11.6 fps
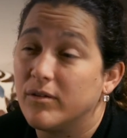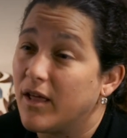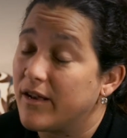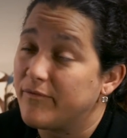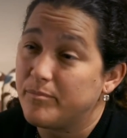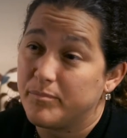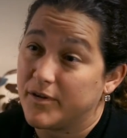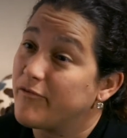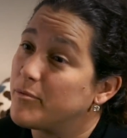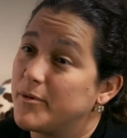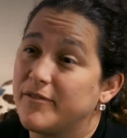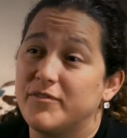A lot of
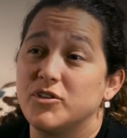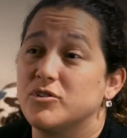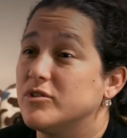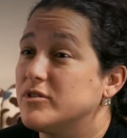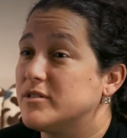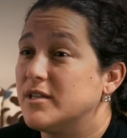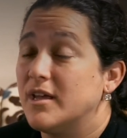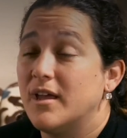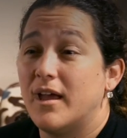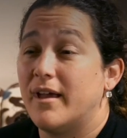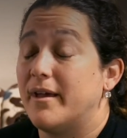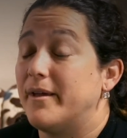government officials,
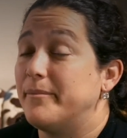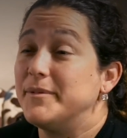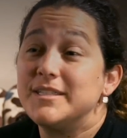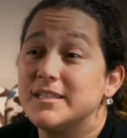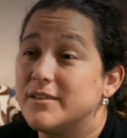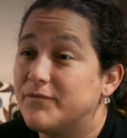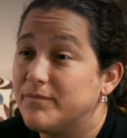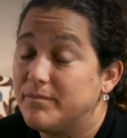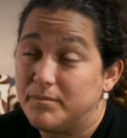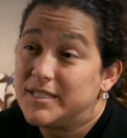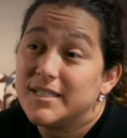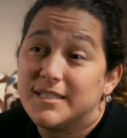uh, business
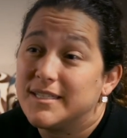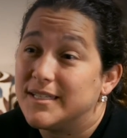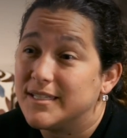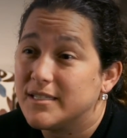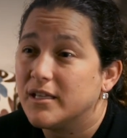businesses,